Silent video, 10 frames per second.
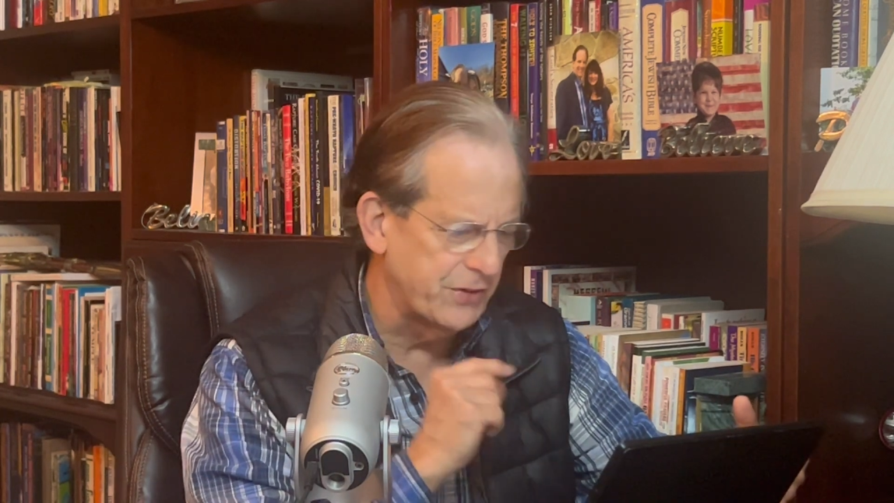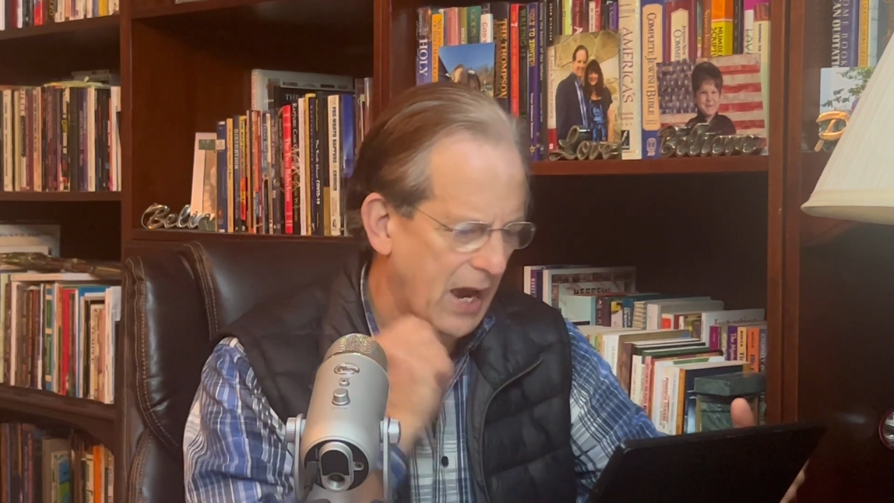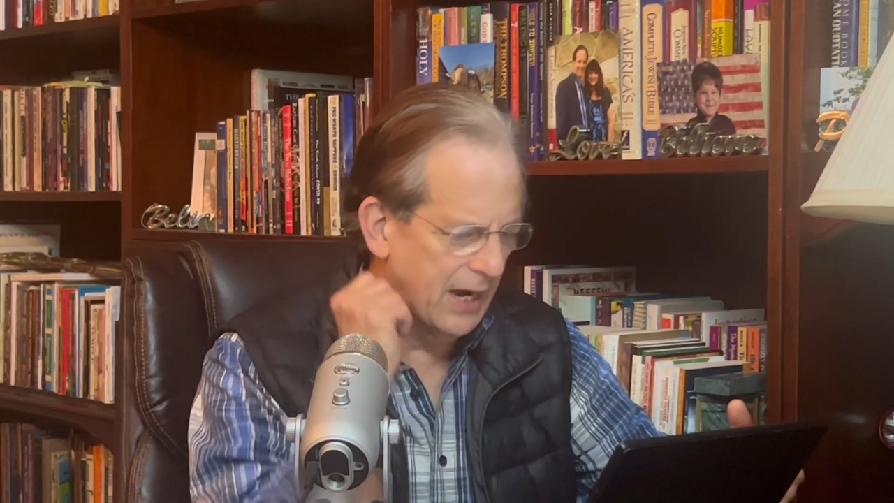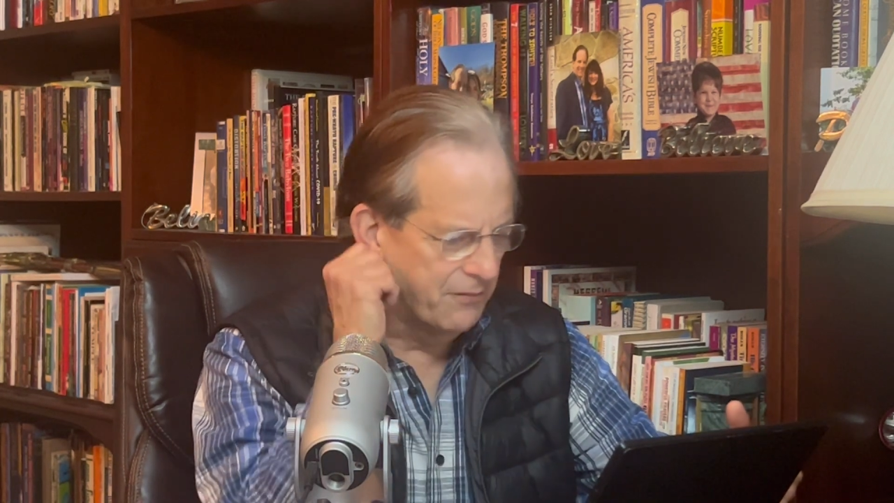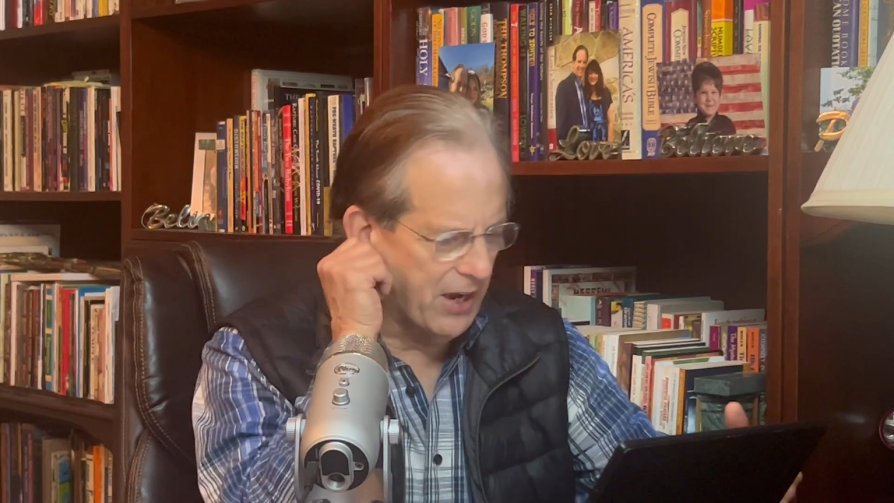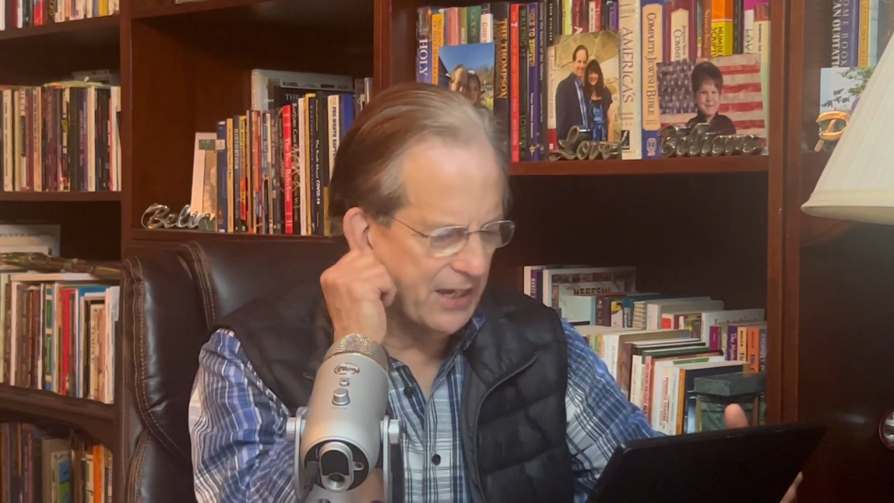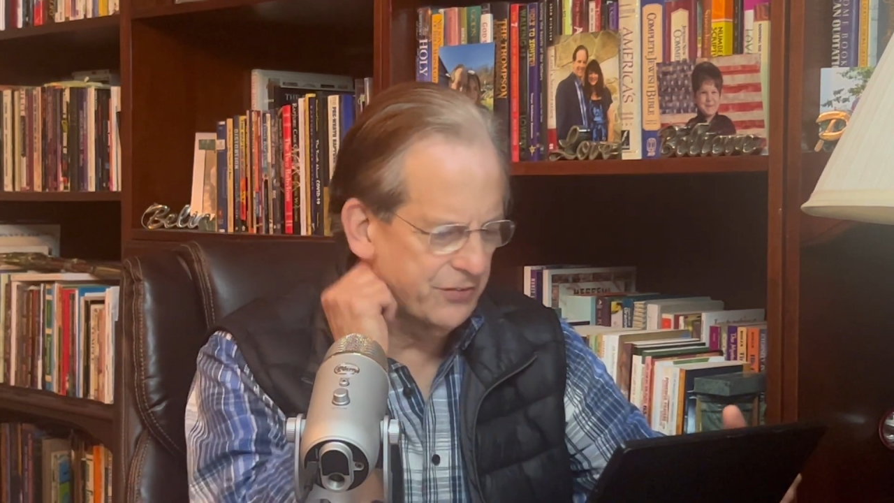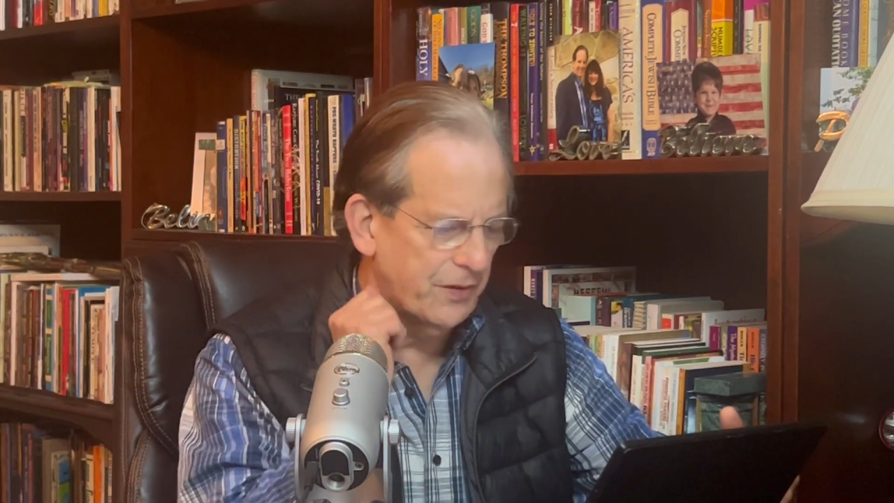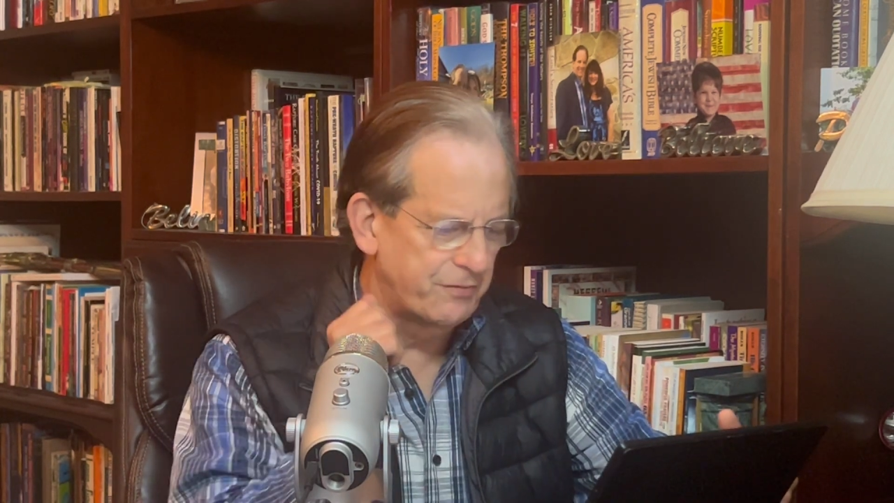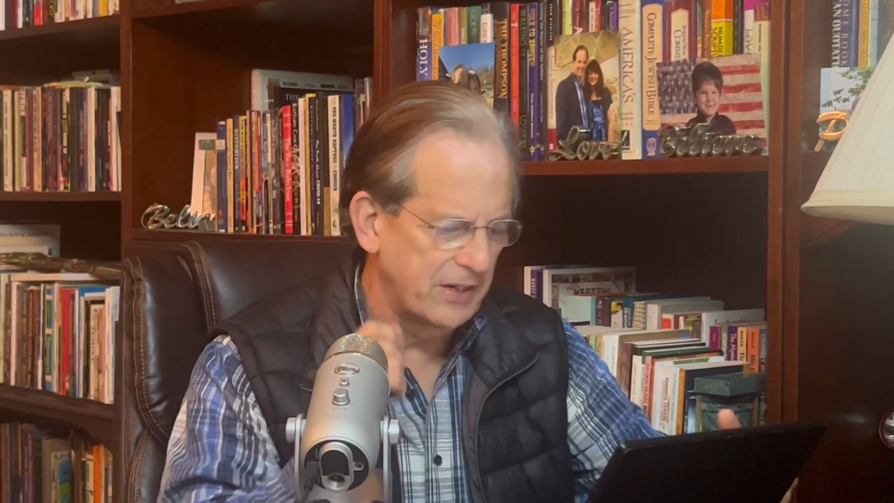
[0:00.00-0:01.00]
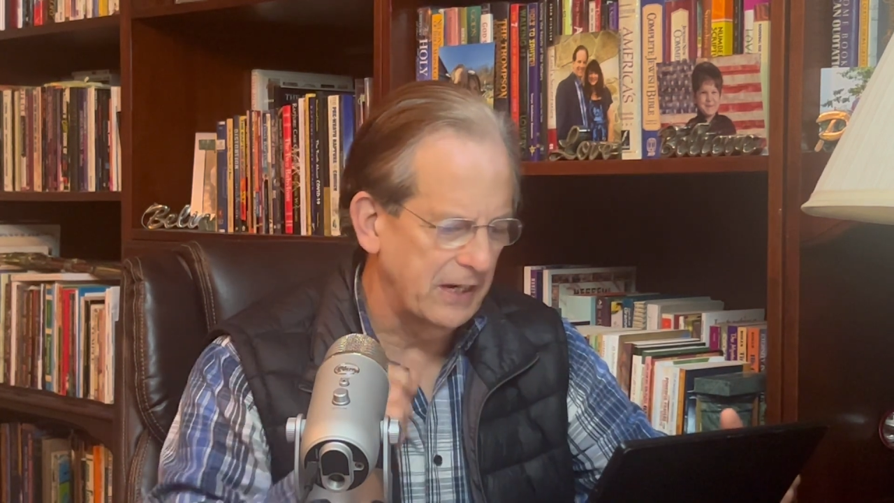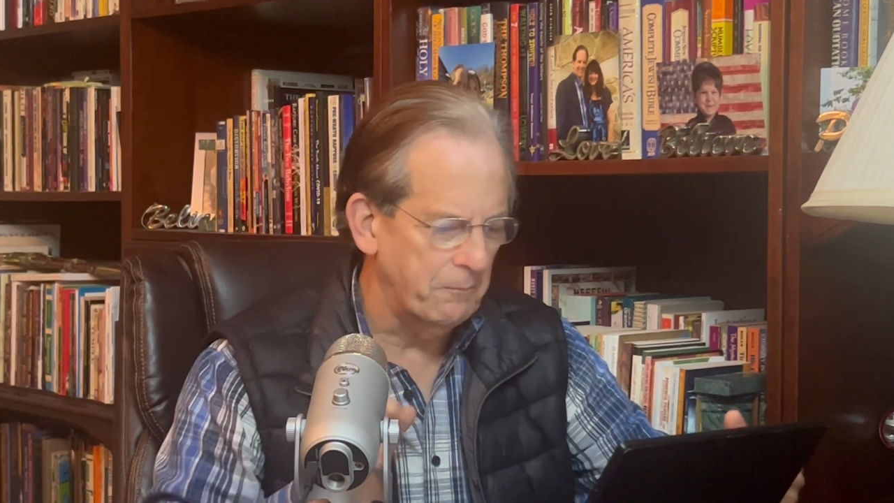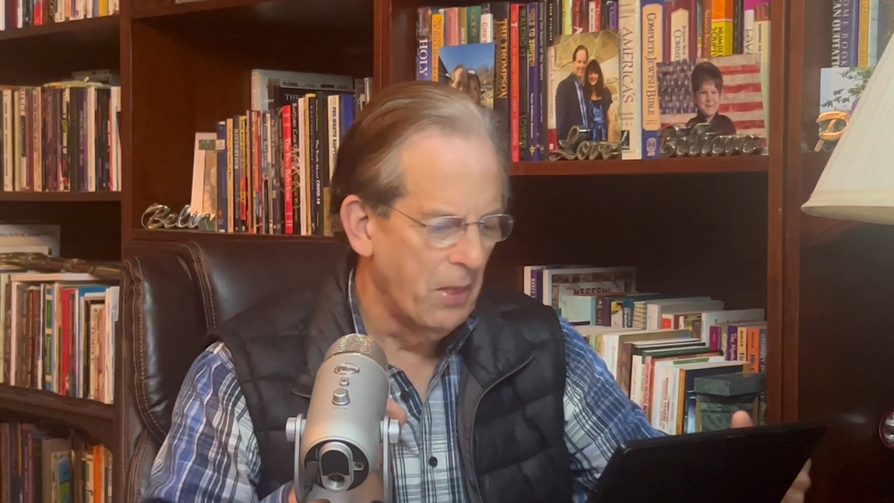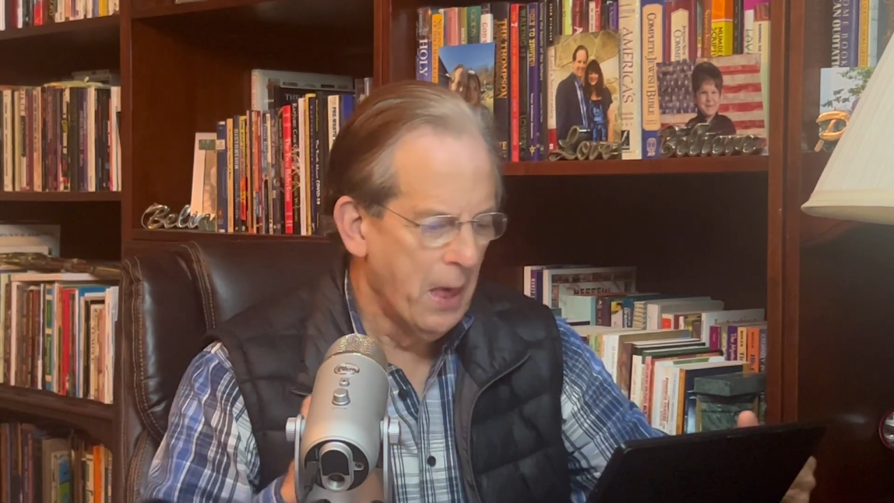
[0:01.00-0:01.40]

9 of Acts 15,